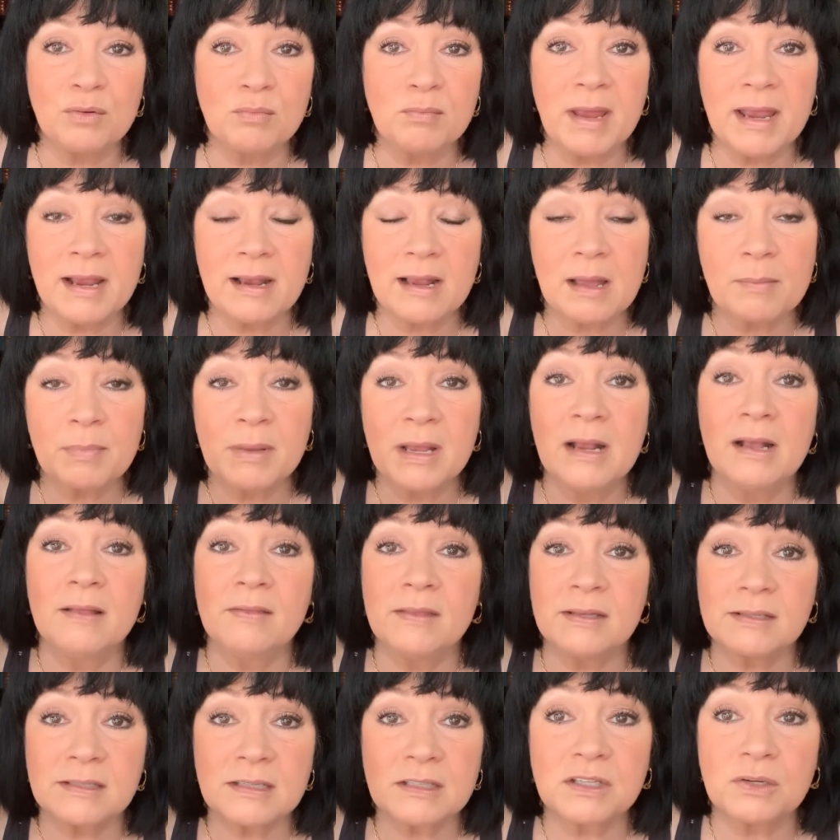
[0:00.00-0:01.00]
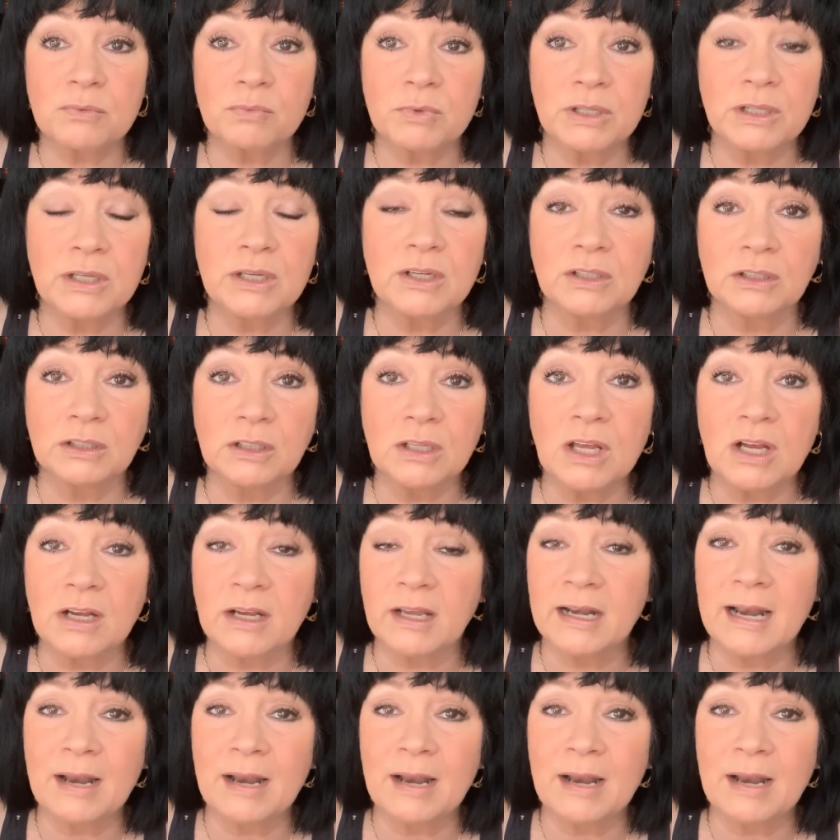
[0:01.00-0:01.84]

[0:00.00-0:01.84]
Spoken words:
own makeup, this is a really good look.